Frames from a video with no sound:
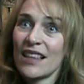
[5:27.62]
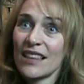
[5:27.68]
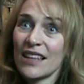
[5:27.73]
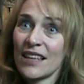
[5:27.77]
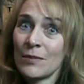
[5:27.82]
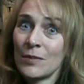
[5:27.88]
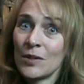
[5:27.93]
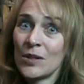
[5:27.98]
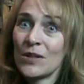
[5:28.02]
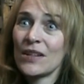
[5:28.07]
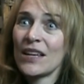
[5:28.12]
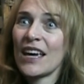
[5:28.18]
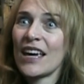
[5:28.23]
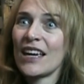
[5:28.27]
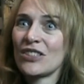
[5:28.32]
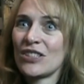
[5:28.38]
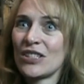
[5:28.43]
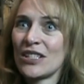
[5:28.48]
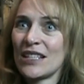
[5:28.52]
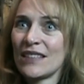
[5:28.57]

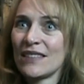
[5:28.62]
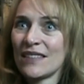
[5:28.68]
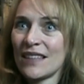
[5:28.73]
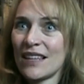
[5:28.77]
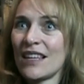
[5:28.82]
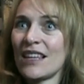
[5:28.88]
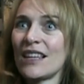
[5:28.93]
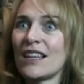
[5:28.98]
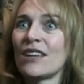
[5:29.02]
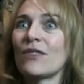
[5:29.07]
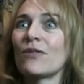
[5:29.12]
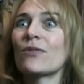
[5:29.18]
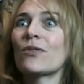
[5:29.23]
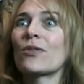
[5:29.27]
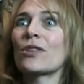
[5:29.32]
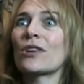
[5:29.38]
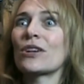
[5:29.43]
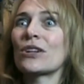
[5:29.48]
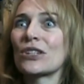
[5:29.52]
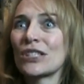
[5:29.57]
communication is key
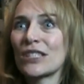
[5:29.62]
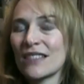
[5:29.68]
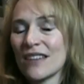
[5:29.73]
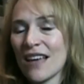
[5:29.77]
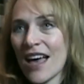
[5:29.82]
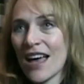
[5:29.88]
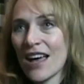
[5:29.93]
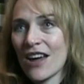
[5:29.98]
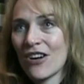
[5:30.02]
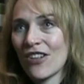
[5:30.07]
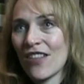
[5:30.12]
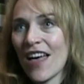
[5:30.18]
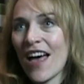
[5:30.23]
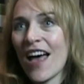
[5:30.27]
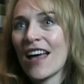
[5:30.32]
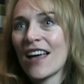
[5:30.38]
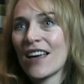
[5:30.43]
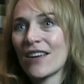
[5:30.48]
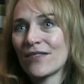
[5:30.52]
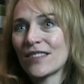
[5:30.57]
for their entire
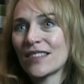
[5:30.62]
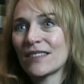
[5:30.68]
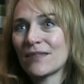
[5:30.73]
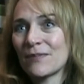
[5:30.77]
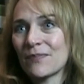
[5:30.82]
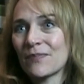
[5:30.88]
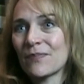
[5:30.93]
lives.